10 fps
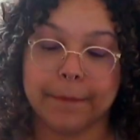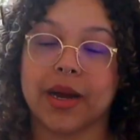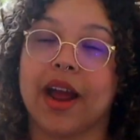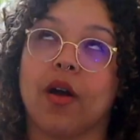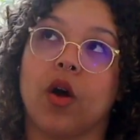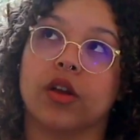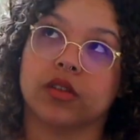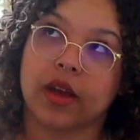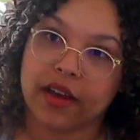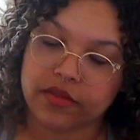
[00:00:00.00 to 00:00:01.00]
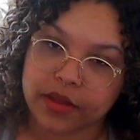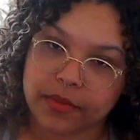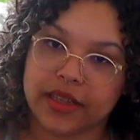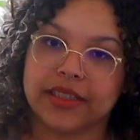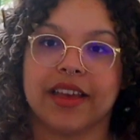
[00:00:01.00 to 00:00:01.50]
But I also have
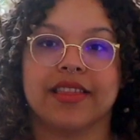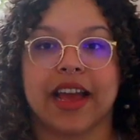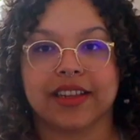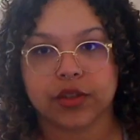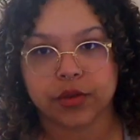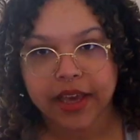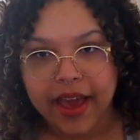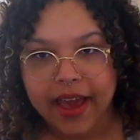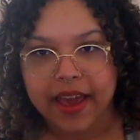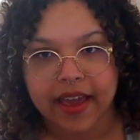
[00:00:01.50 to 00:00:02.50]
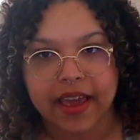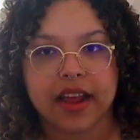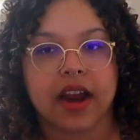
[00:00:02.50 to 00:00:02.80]
limits, and that's okay.